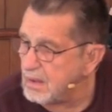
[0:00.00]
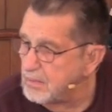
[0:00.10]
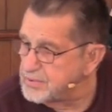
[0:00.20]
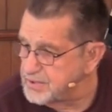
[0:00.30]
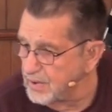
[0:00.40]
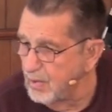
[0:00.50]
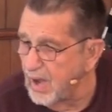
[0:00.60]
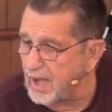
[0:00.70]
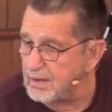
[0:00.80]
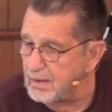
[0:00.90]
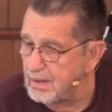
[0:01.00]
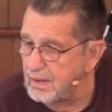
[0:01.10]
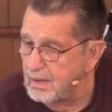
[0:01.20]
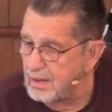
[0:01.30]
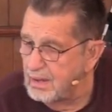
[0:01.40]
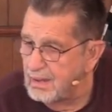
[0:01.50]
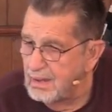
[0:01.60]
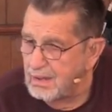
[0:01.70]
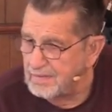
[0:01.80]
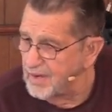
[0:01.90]
But you know what?
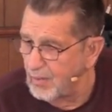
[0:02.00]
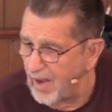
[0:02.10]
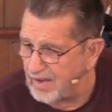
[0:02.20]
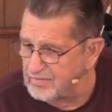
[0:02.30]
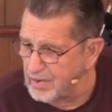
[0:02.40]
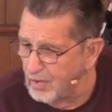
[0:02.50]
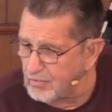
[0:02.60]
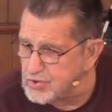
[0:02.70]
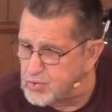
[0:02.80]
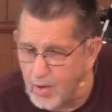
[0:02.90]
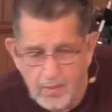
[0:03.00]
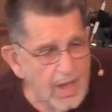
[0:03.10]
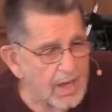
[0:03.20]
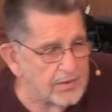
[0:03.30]
Then a wave going to swamp.